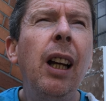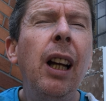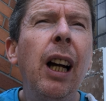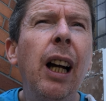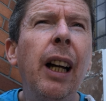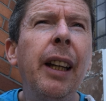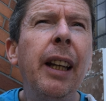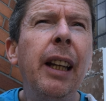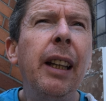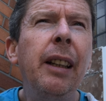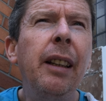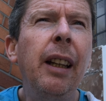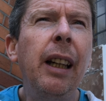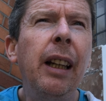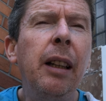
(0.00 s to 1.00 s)
and
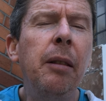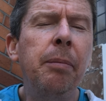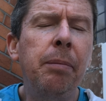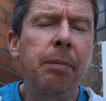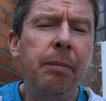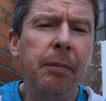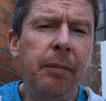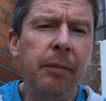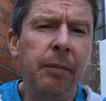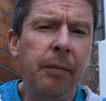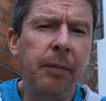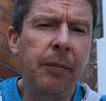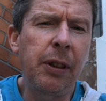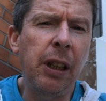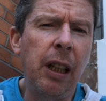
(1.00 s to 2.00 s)
then
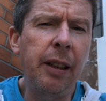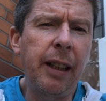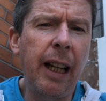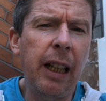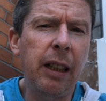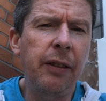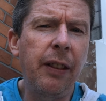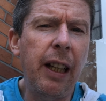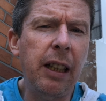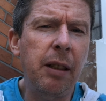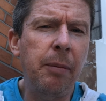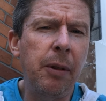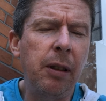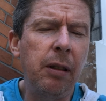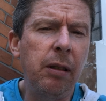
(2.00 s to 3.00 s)
Santex
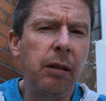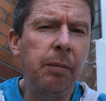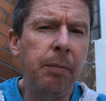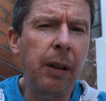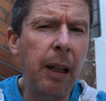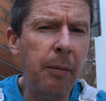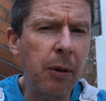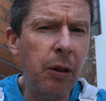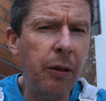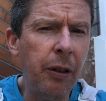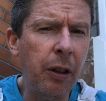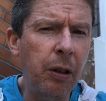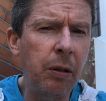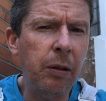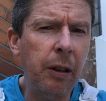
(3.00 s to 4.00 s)
flexible primer
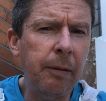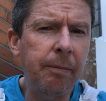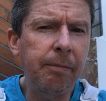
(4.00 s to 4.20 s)
undercoat,